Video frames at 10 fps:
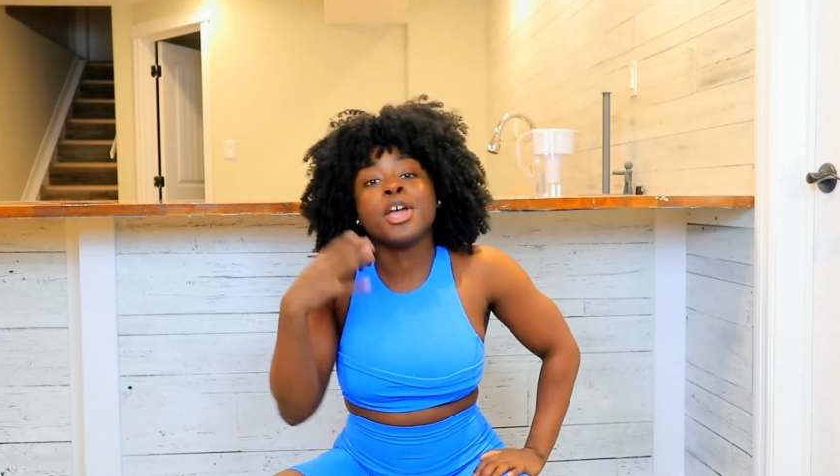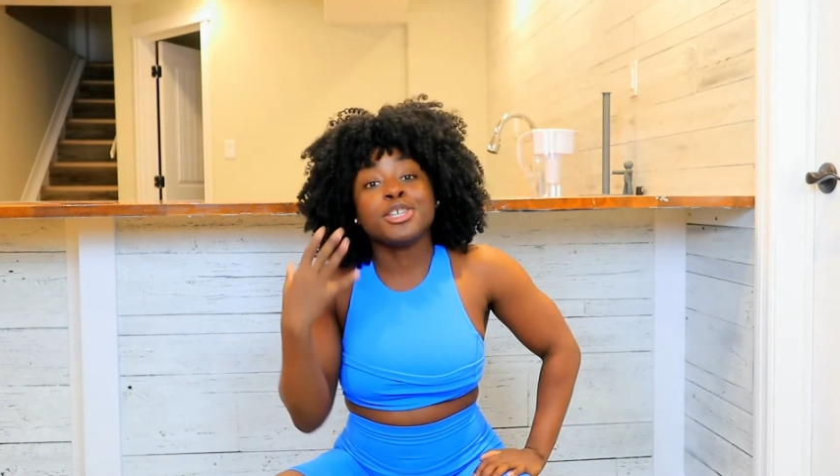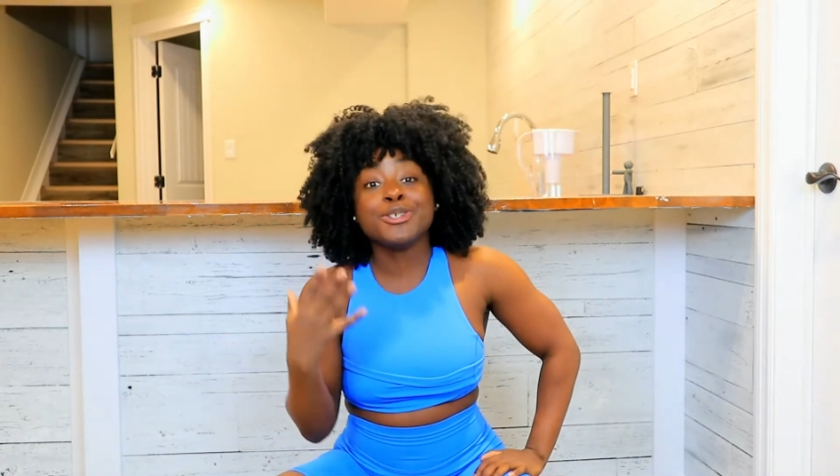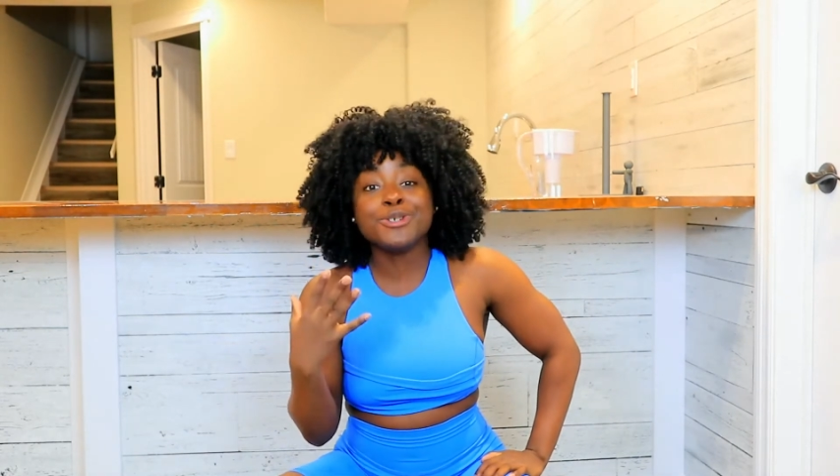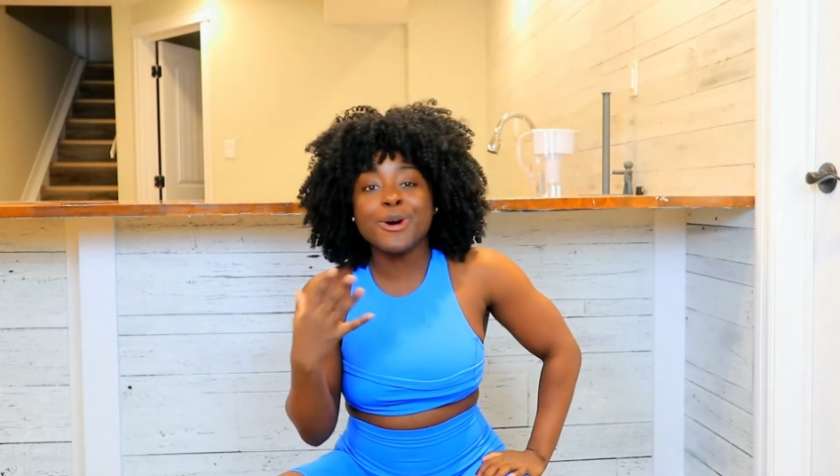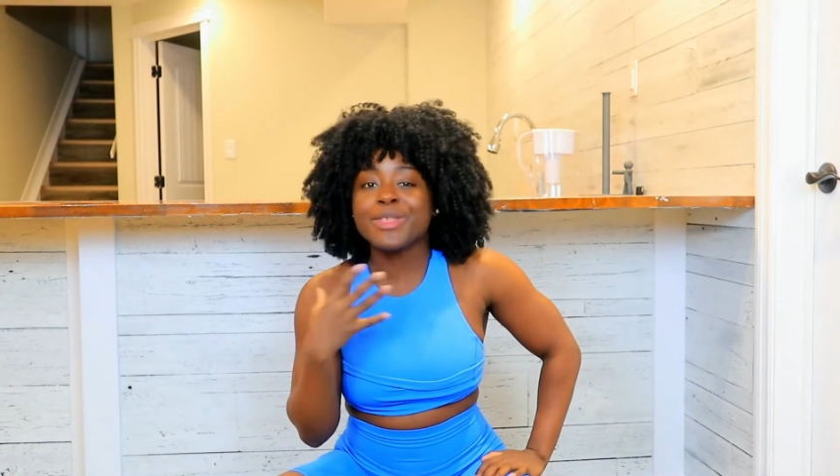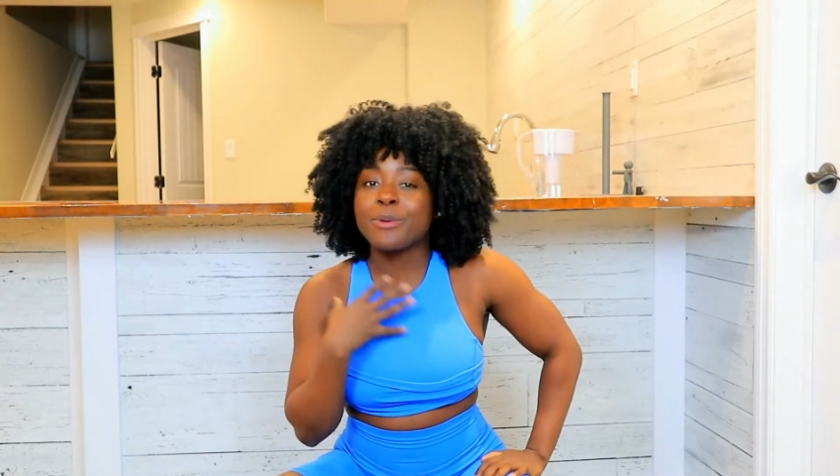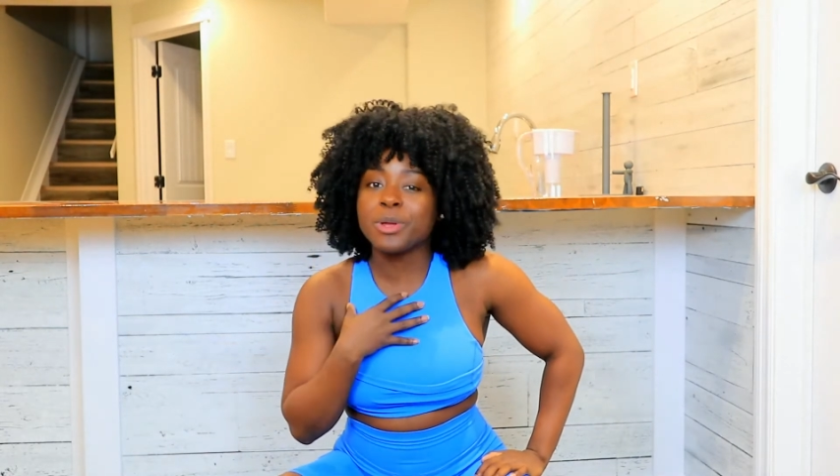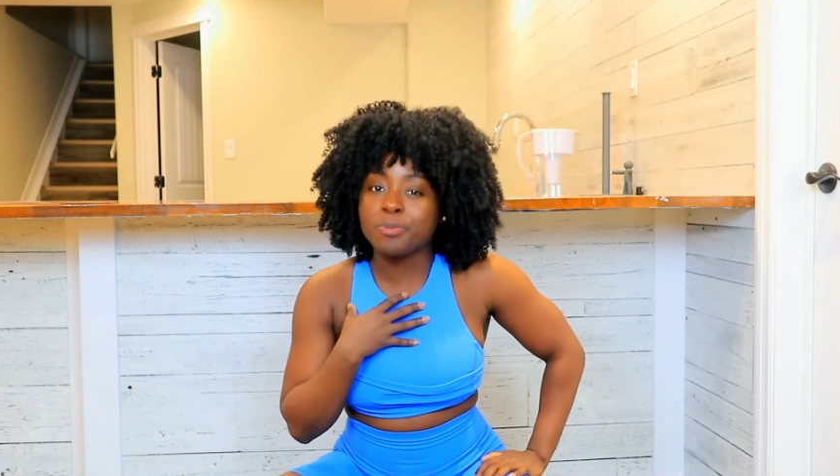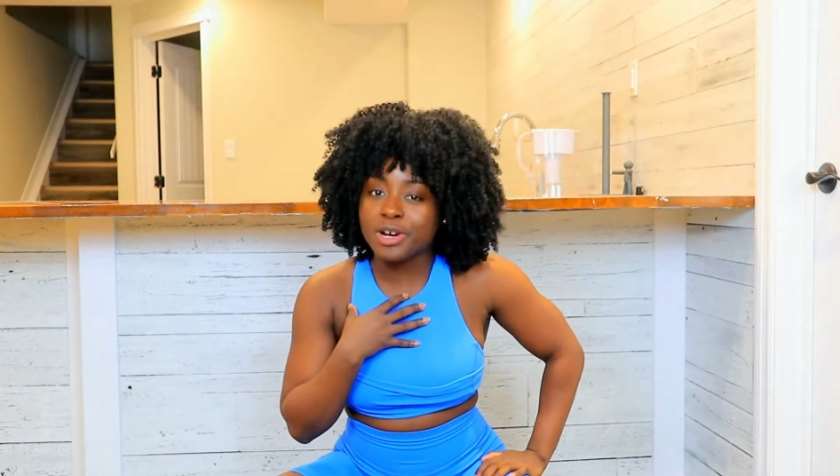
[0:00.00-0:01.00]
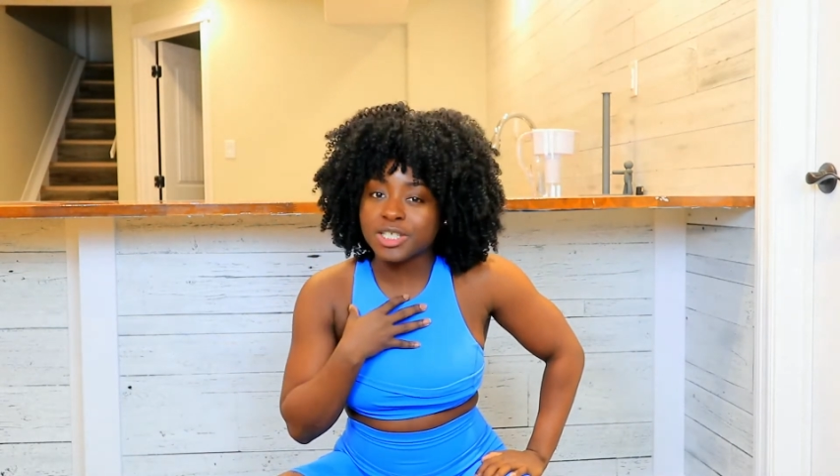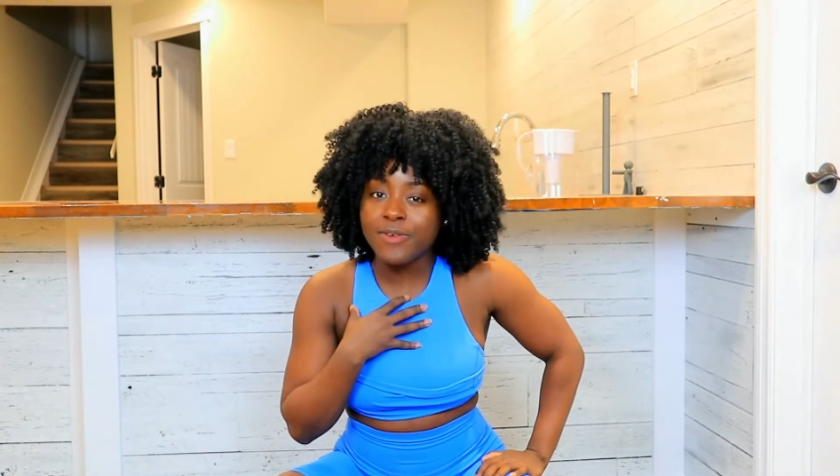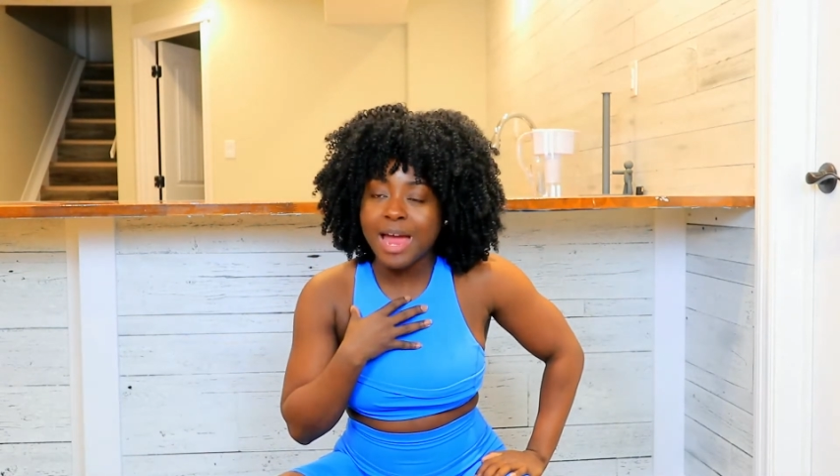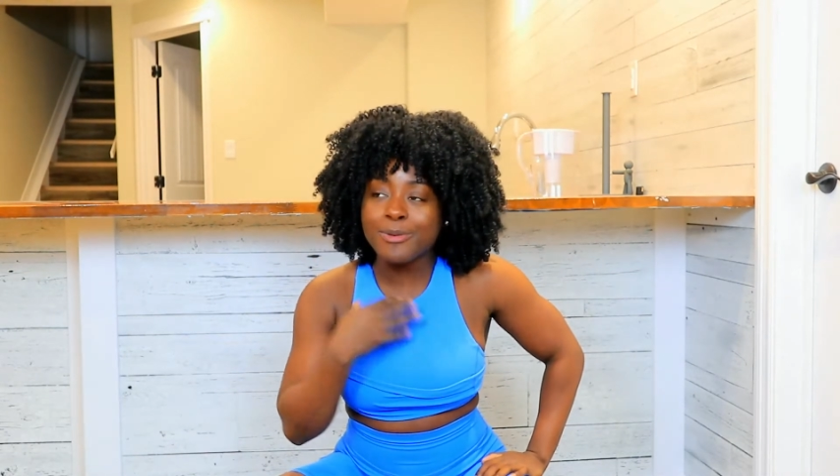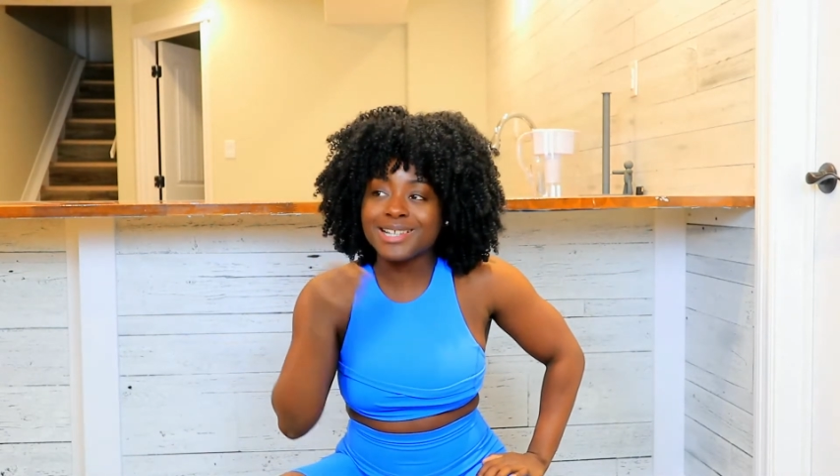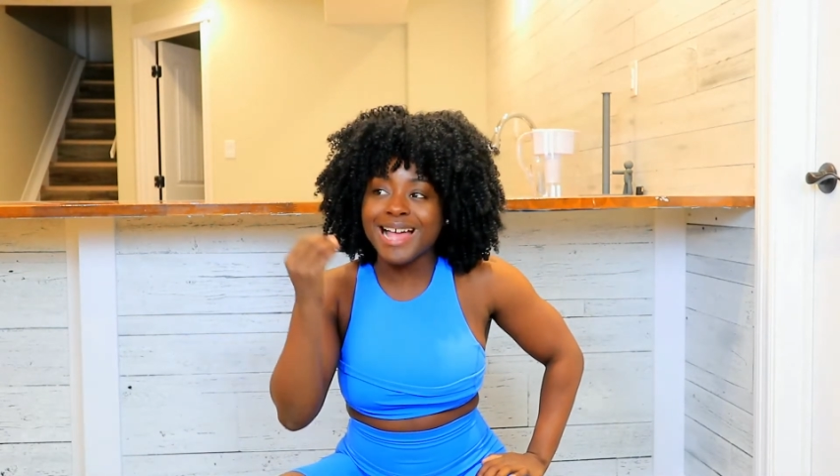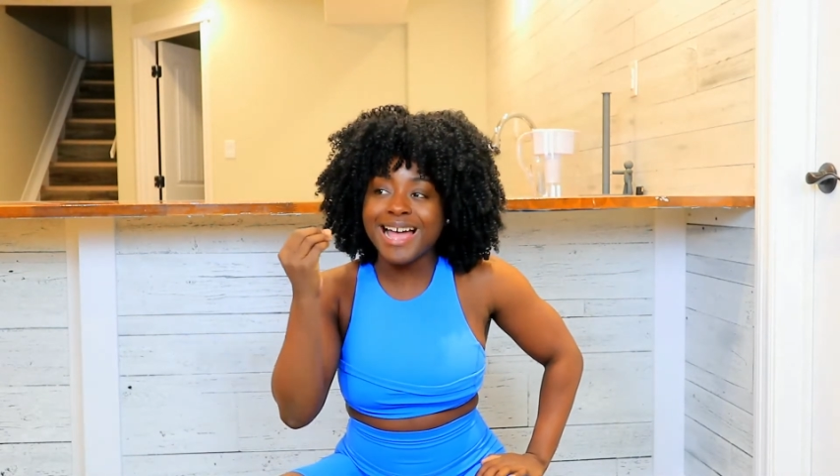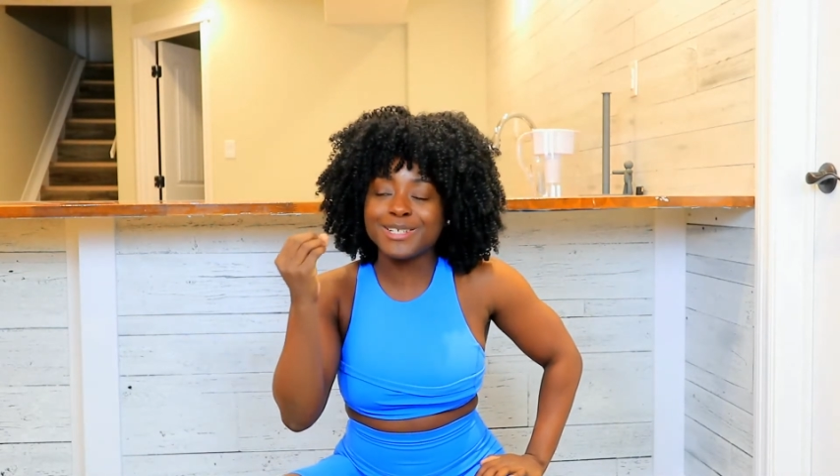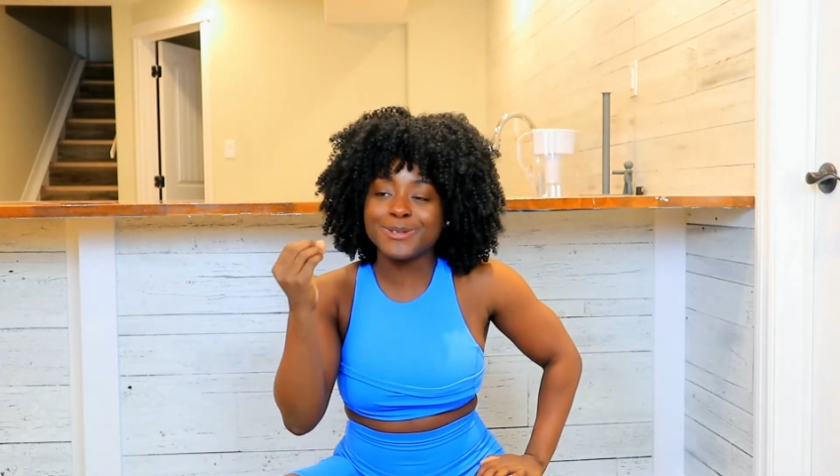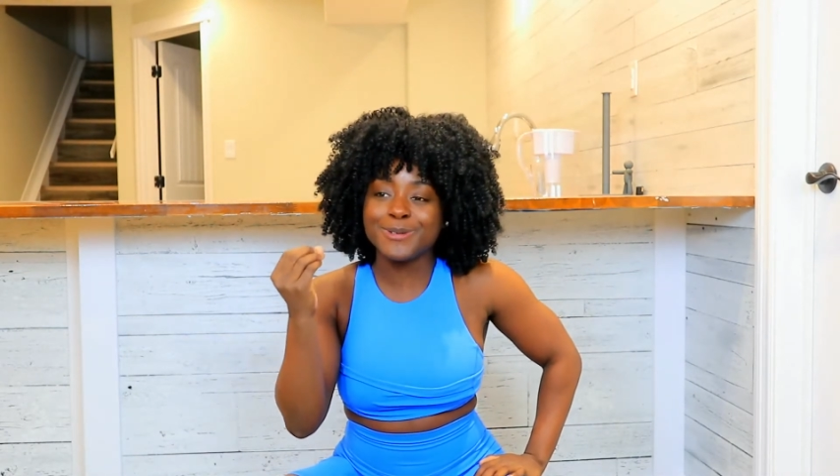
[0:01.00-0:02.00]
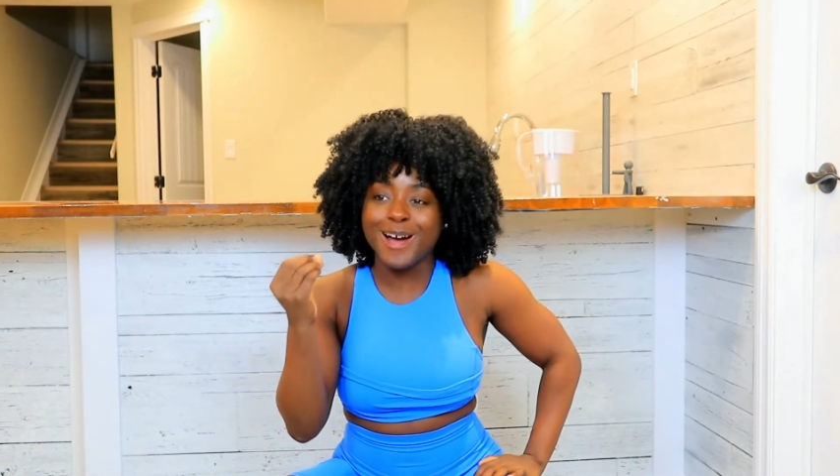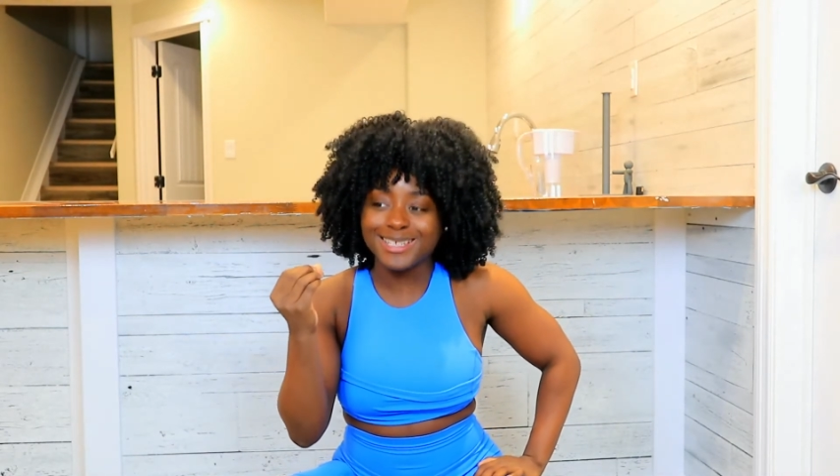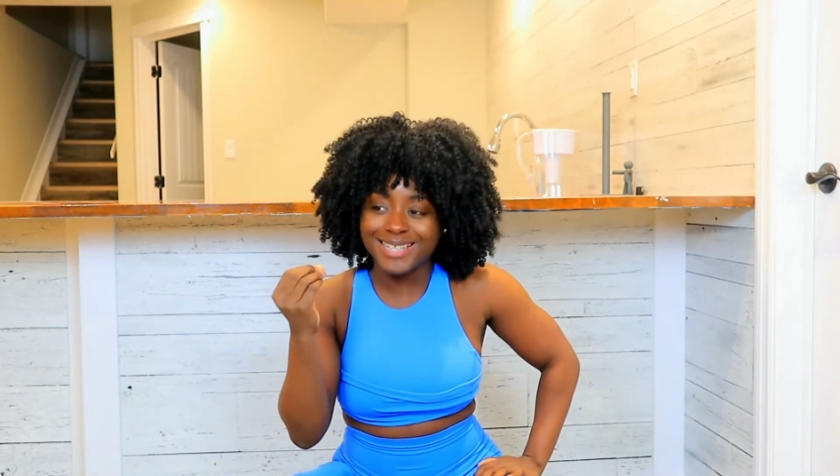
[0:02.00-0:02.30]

you know that with brushed fabrics, I do not